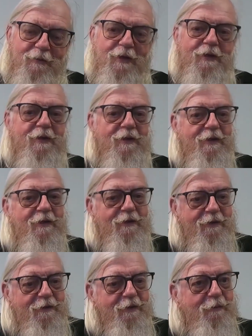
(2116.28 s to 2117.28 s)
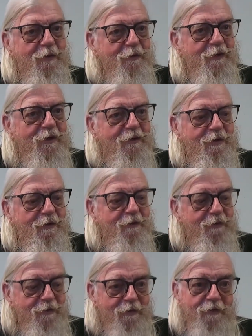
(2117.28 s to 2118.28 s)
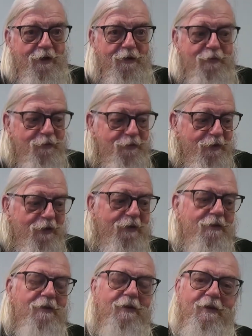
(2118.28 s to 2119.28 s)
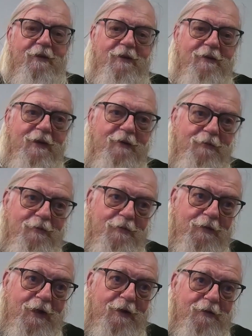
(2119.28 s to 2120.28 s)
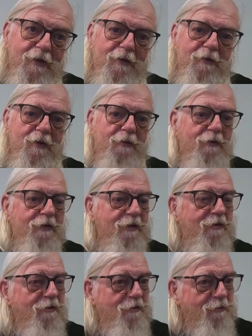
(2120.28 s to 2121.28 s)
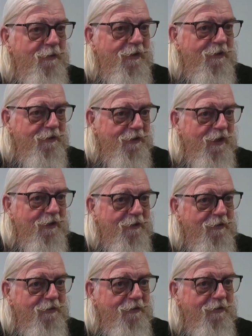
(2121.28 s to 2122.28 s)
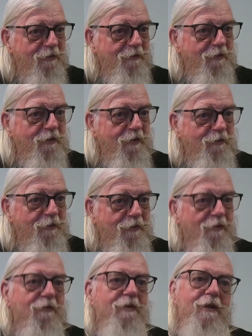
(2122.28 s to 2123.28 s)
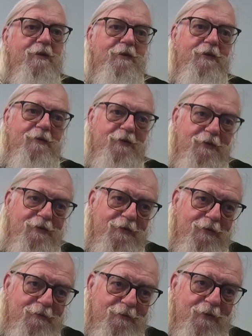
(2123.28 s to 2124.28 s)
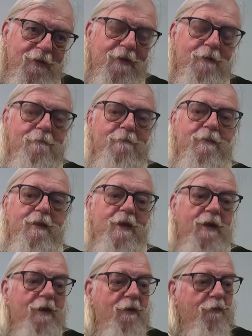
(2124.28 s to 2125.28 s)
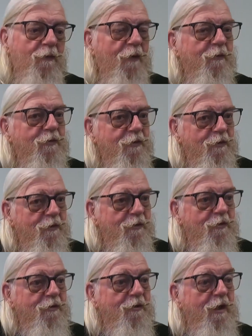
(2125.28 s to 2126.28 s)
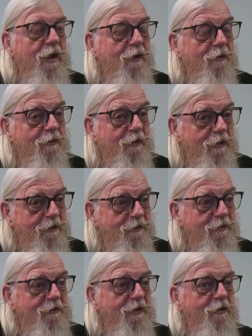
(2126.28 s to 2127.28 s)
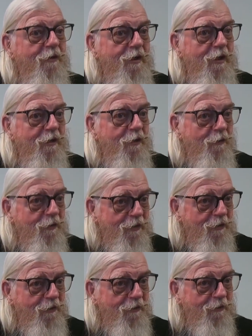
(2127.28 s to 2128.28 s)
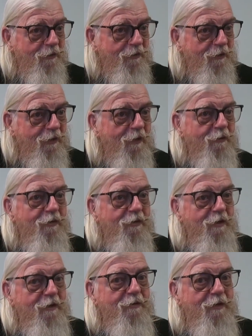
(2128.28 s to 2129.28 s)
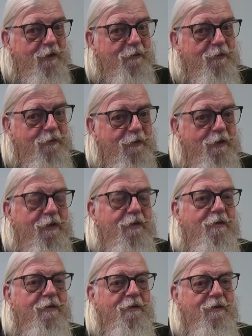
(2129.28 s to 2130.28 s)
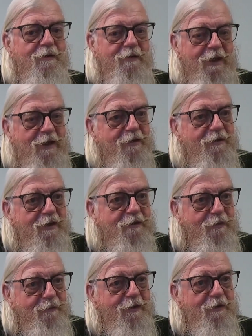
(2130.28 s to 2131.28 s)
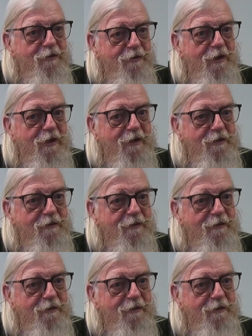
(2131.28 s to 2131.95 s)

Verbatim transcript: And Don't be afraid to say, controversy, like, like now our, our religion's being challenged, if you're, say you're a Christian, what would you do? Would you cower under and say, okay, I'll go with you? Or would you let them go ahead and take a chance of being shot?